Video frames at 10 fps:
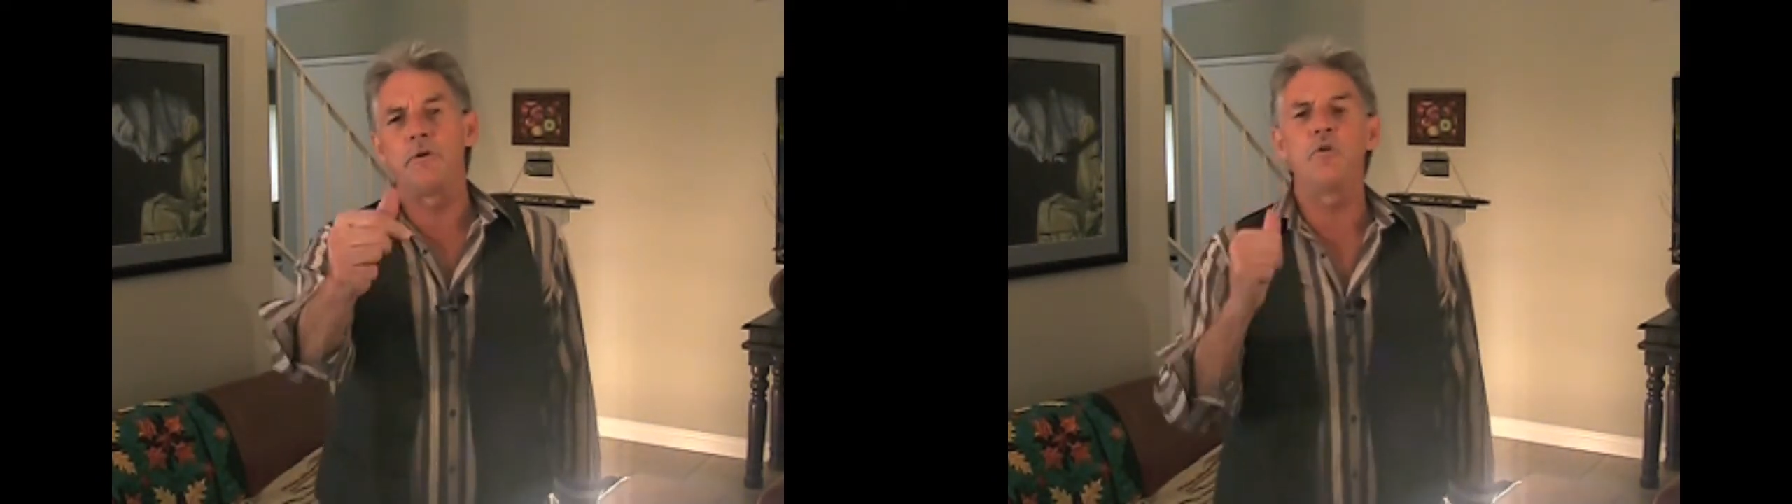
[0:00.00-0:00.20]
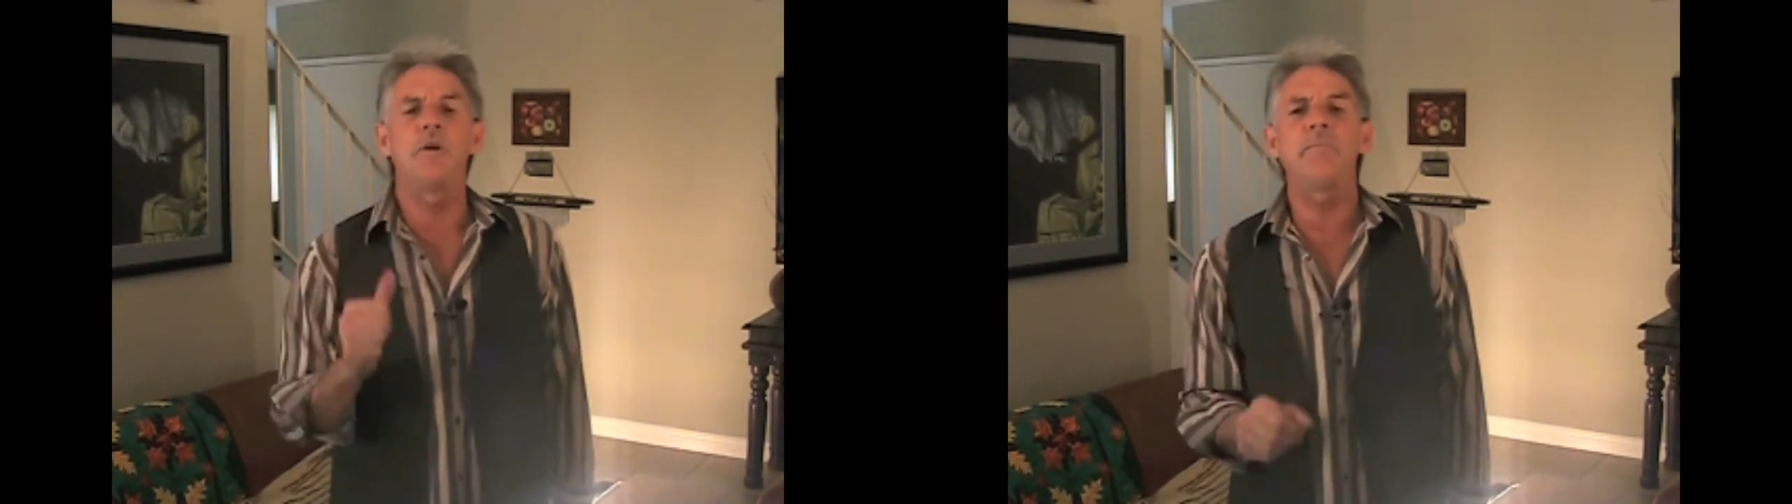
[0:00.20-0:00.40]

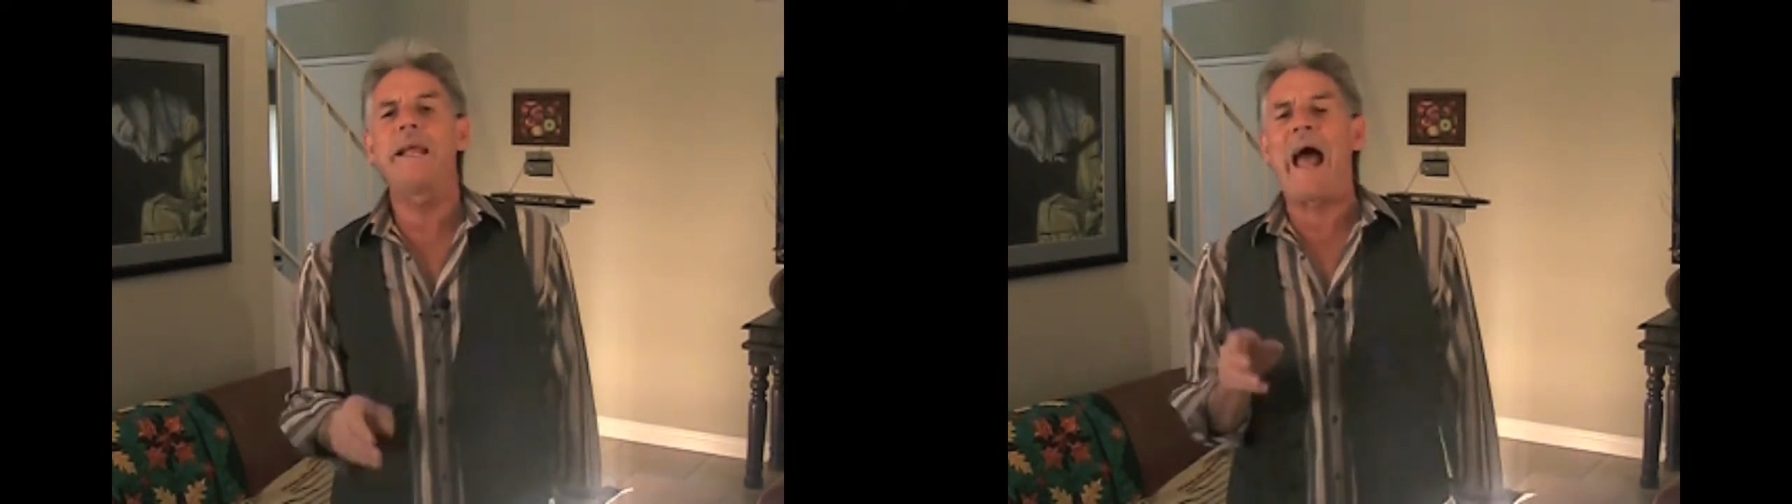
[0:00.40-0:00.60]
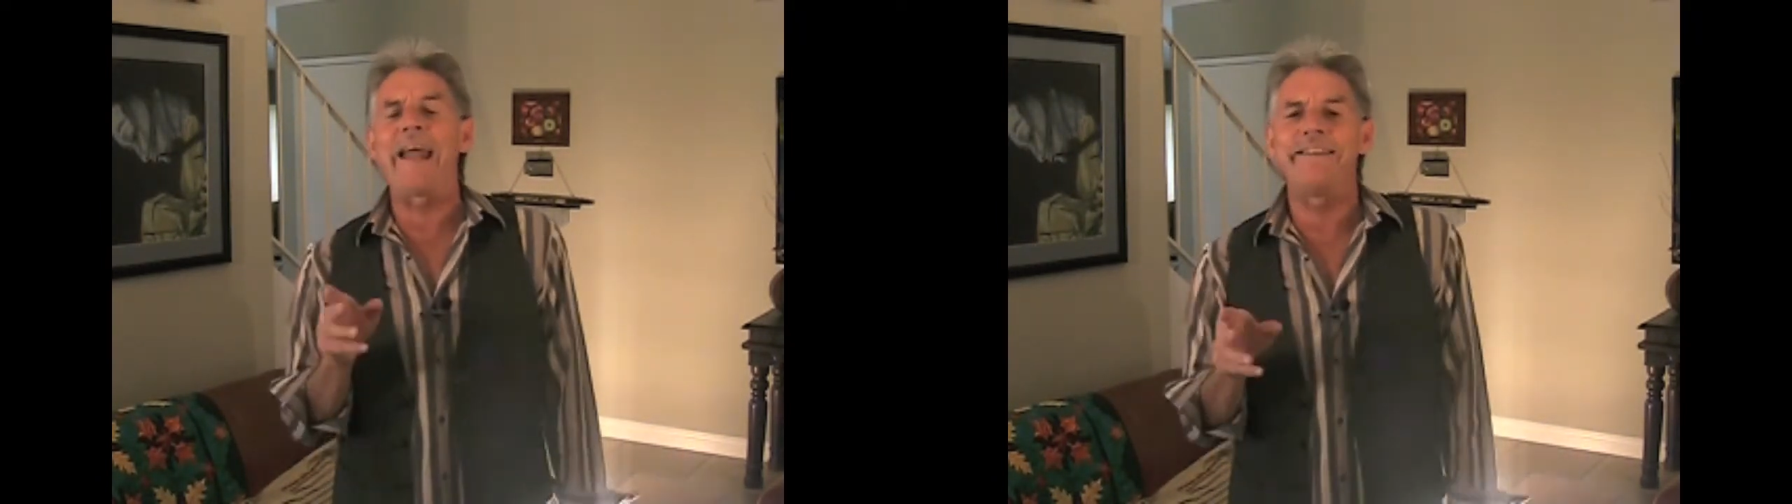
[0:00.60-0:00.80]
you and me
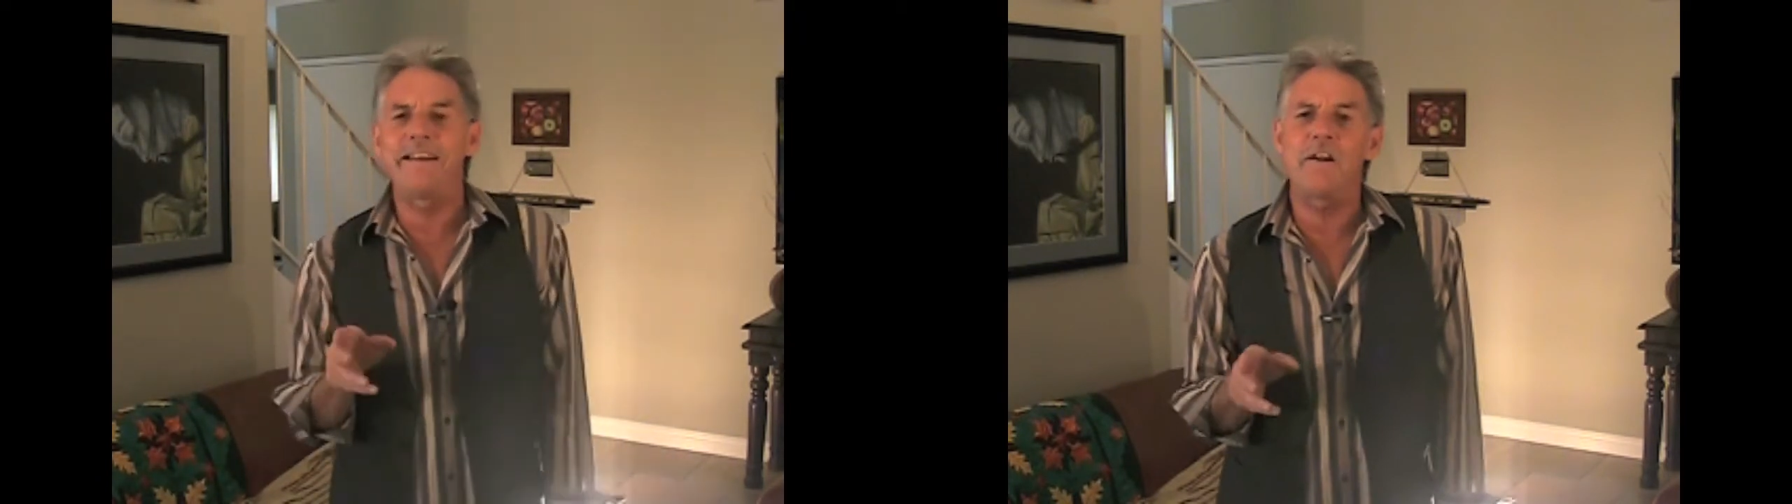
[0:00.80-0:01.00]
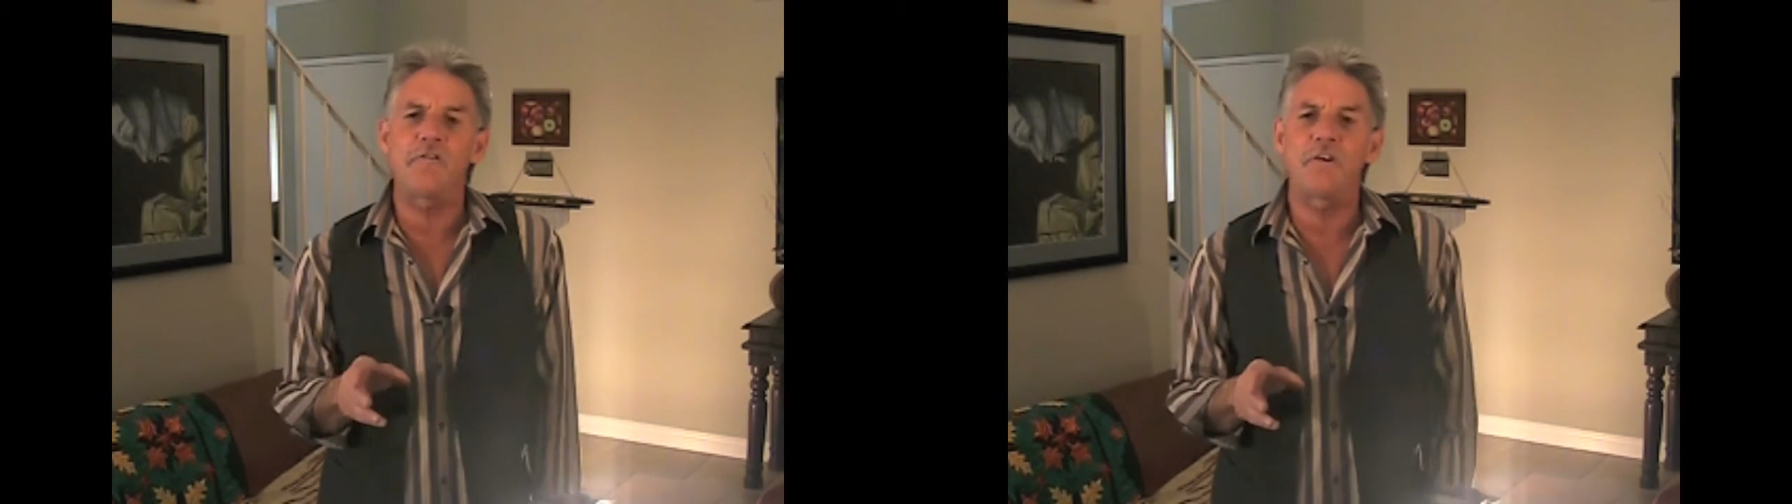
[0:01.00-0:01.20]

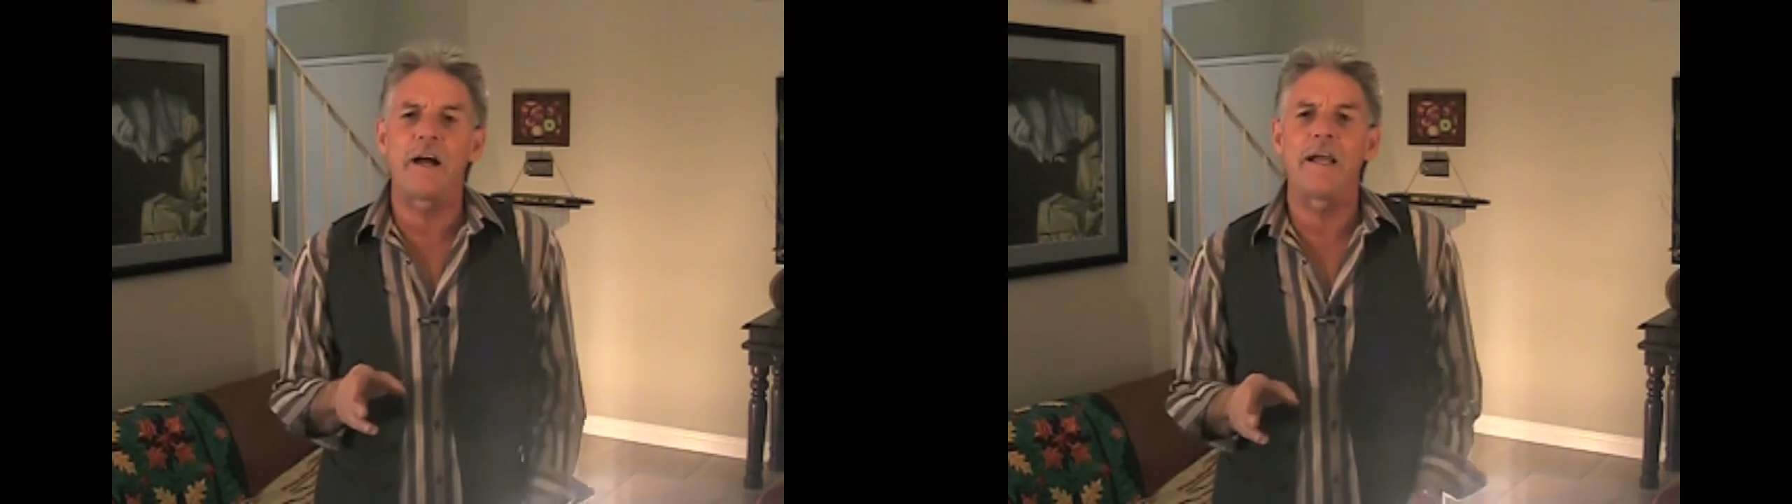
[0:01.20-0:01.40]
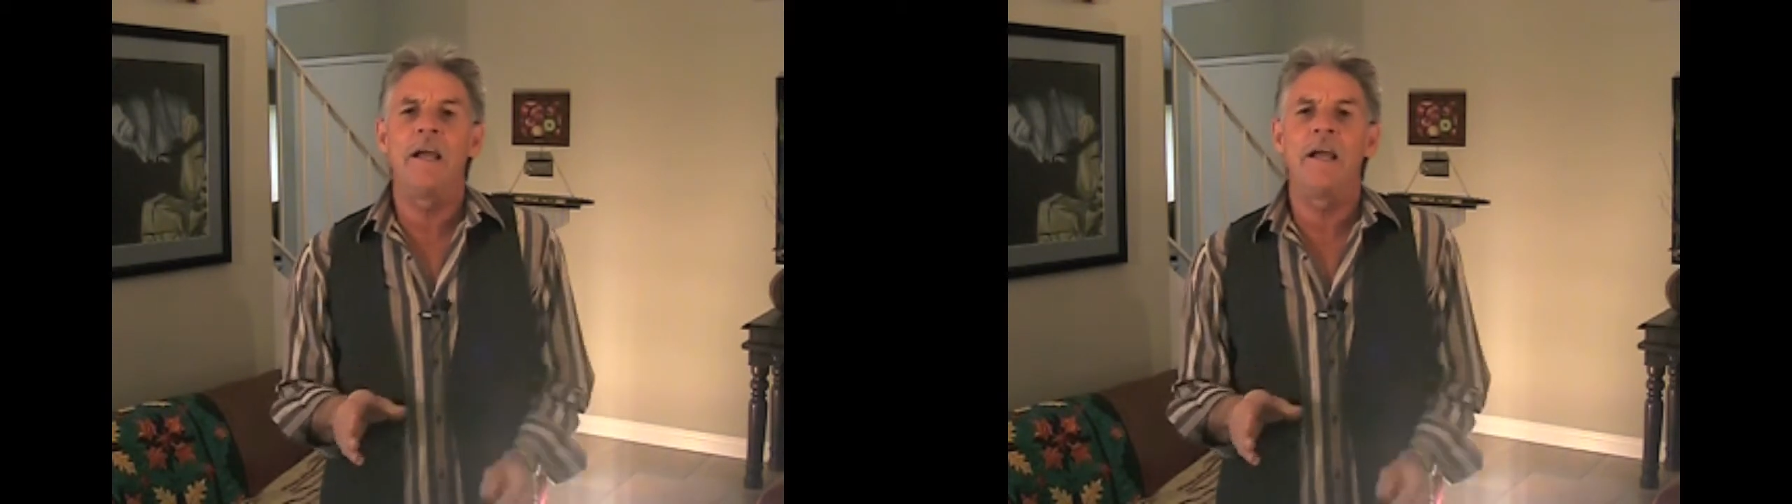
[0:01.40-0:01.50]
identify